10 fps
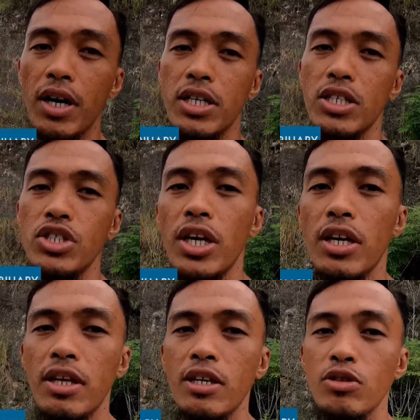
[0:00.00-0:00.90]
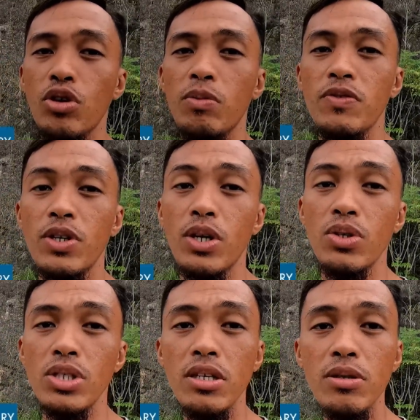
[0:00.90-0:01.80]
RDJ. Thank you so much for the
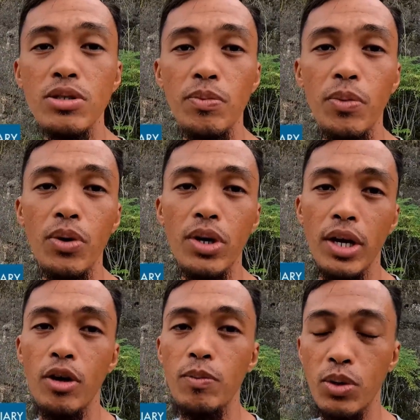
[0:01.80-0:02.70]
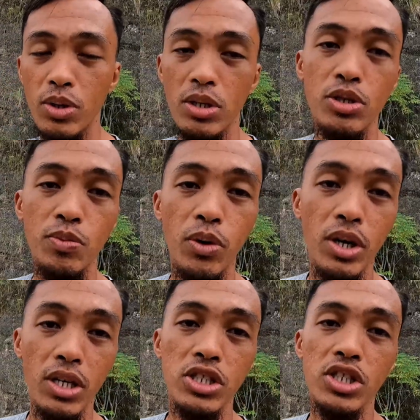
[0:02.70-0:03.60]
continued support. I hope you continue
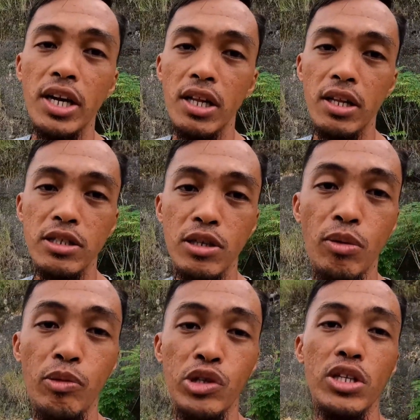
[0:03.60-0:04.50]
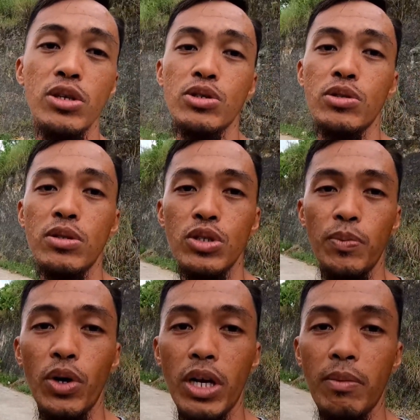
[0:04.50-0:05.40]
supporting this channel and you continue
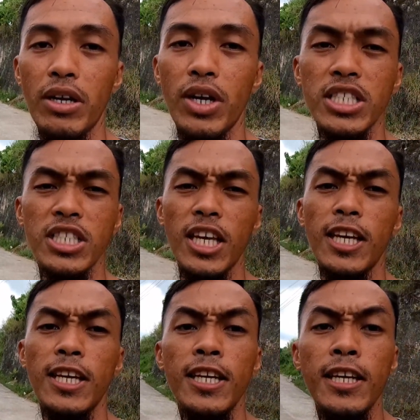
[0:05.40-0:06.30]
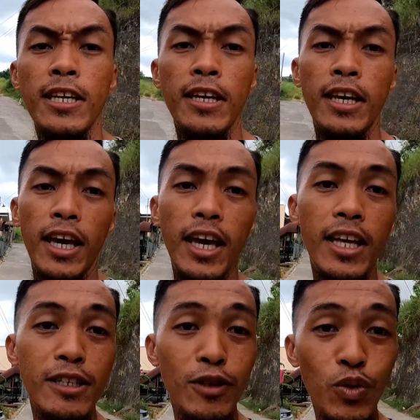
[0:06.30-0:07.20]
supporting my racing.
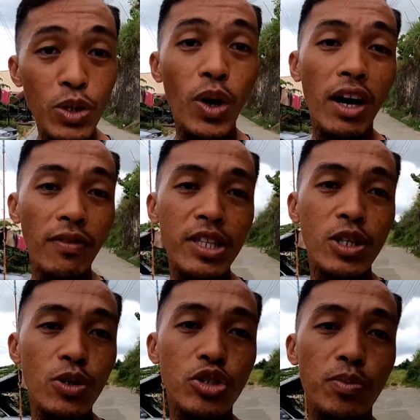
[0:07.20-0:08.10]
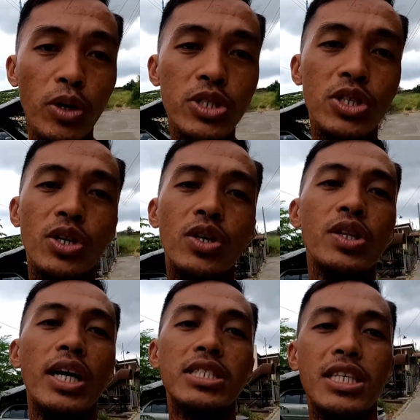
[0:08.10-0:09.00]
And do have a new sponsor,
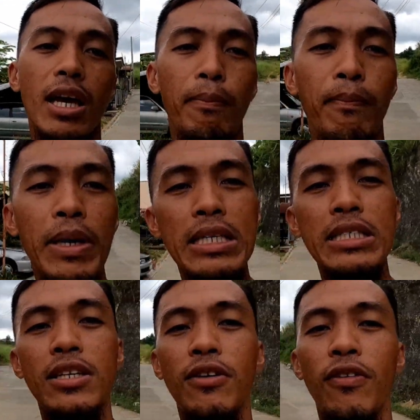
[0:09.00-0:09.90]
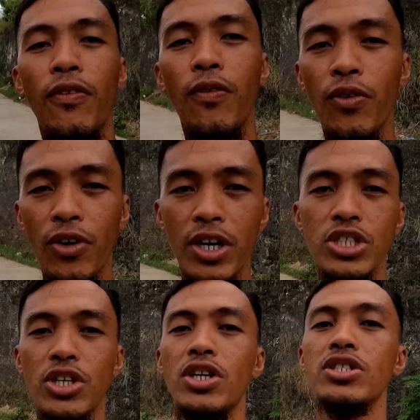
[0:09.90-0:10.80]
that's Capiz
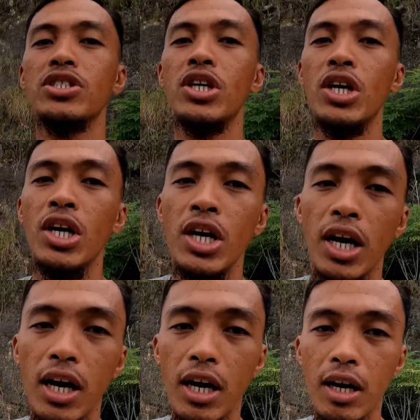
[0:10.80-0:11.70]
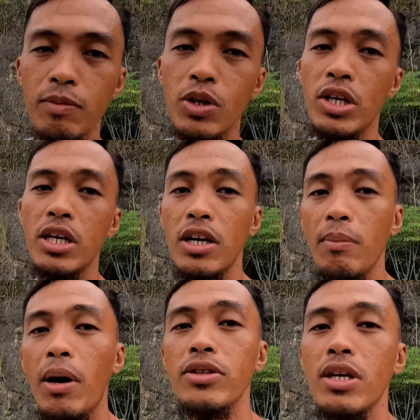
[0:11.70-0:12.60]
Furnitures. You'll hear
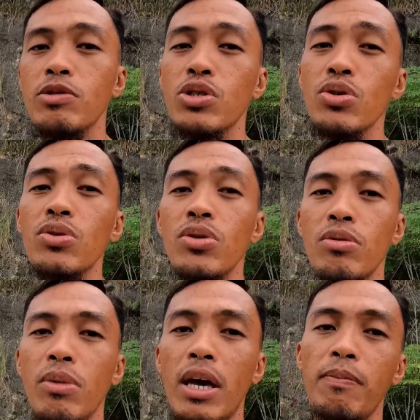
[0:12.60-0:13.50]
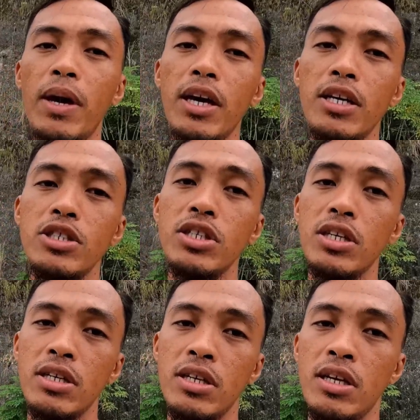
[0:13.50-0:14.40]
about them soon on my page
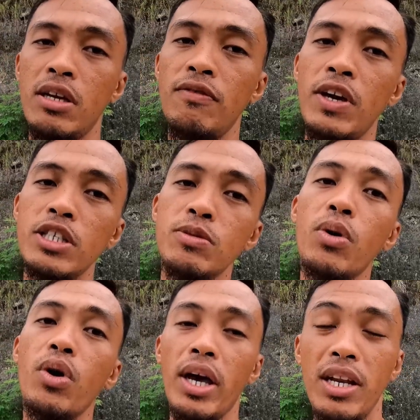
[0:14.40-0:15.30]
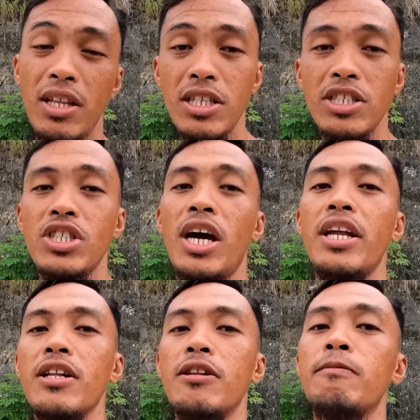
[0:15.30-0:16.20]
in Facebook and in this
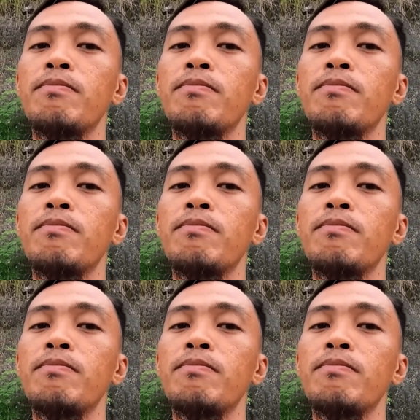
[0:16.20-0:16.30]
channel.